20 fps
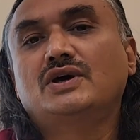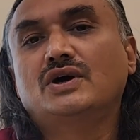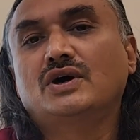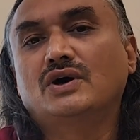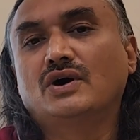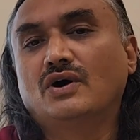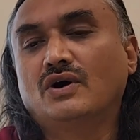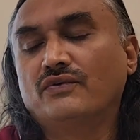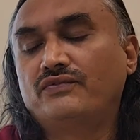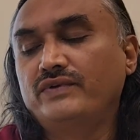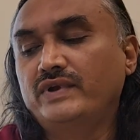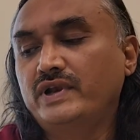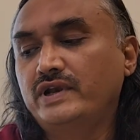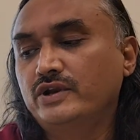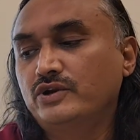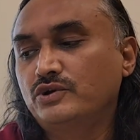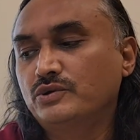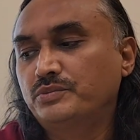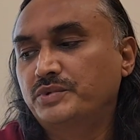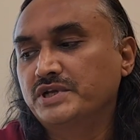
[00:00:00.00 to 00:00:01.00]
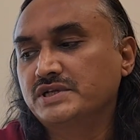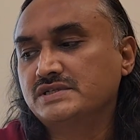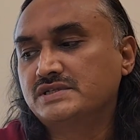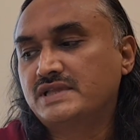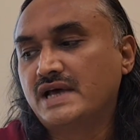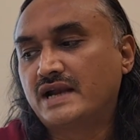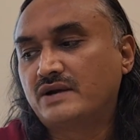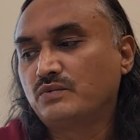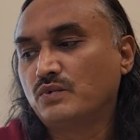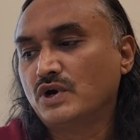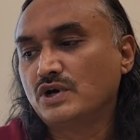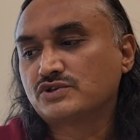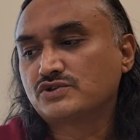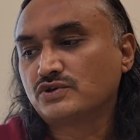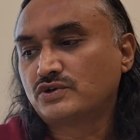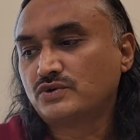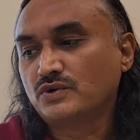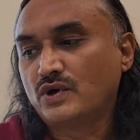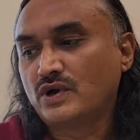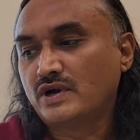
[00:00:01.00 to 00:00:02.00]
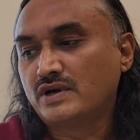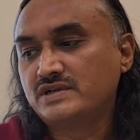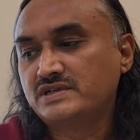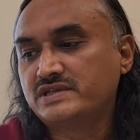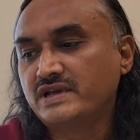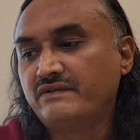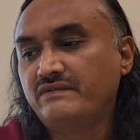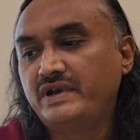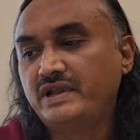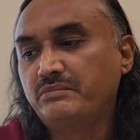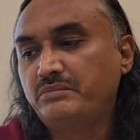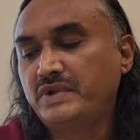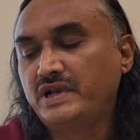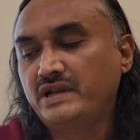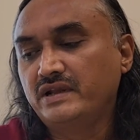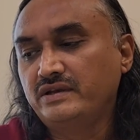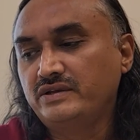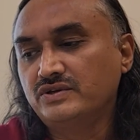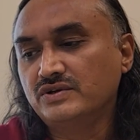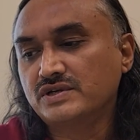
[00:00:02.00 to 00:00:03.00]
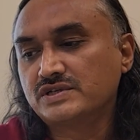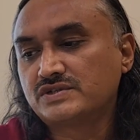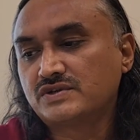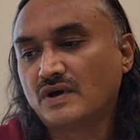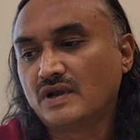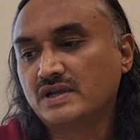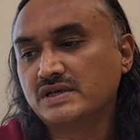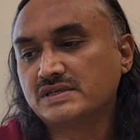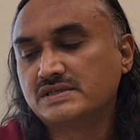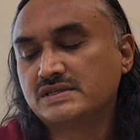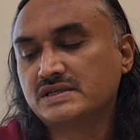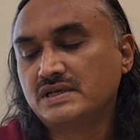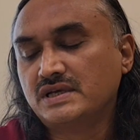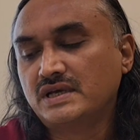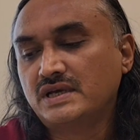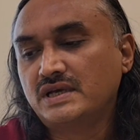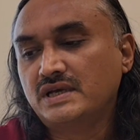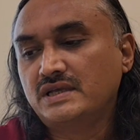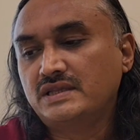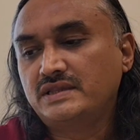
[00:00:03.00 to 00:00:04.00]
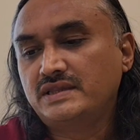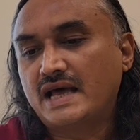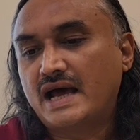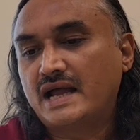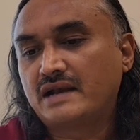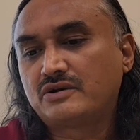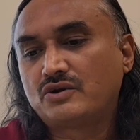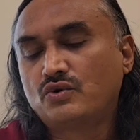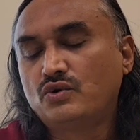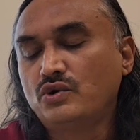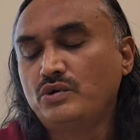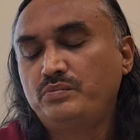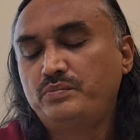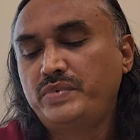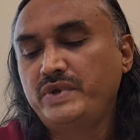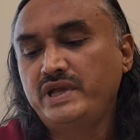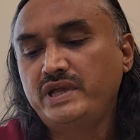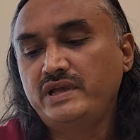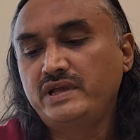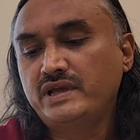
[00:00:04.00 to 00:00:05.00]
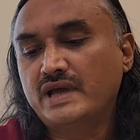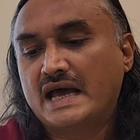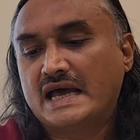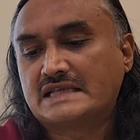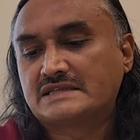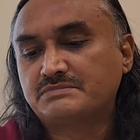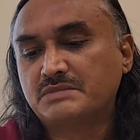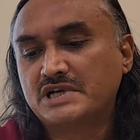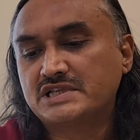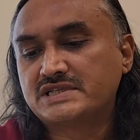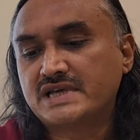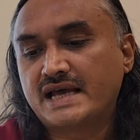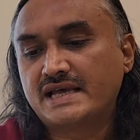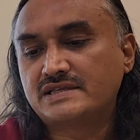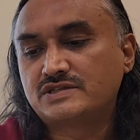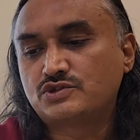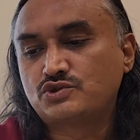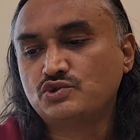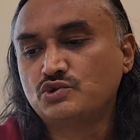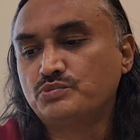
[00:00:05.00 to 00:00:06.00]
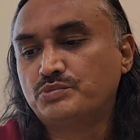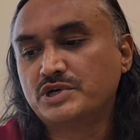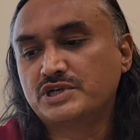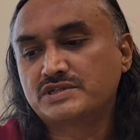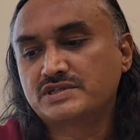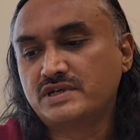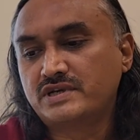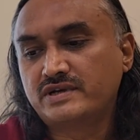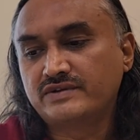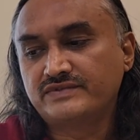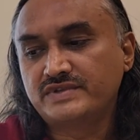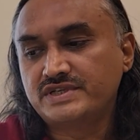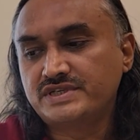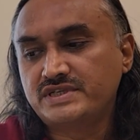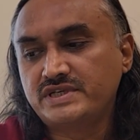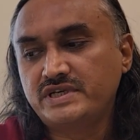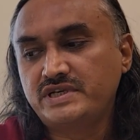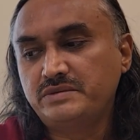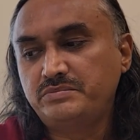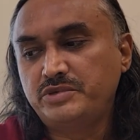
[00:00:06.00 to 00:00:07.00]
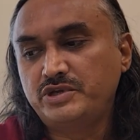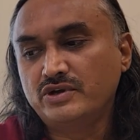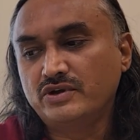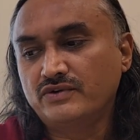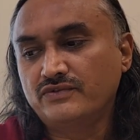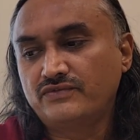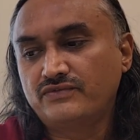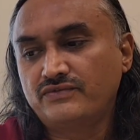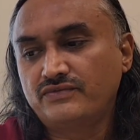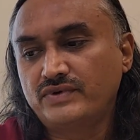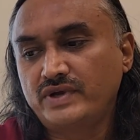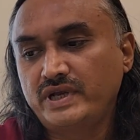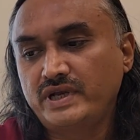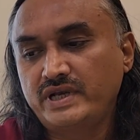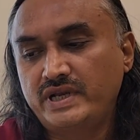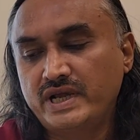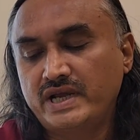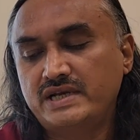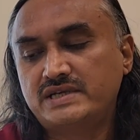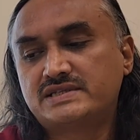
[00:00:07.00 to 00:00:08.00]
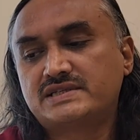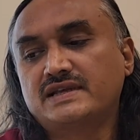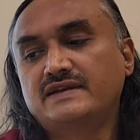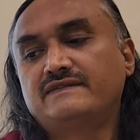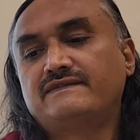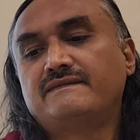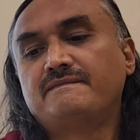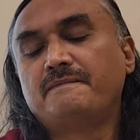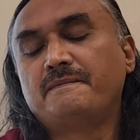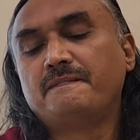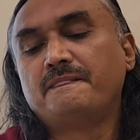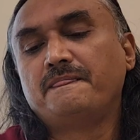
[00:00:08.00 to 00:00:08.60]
of Indian rupees. That works out to around 70 billion US dollars. That could be as much as 2% of the GDP of India itself.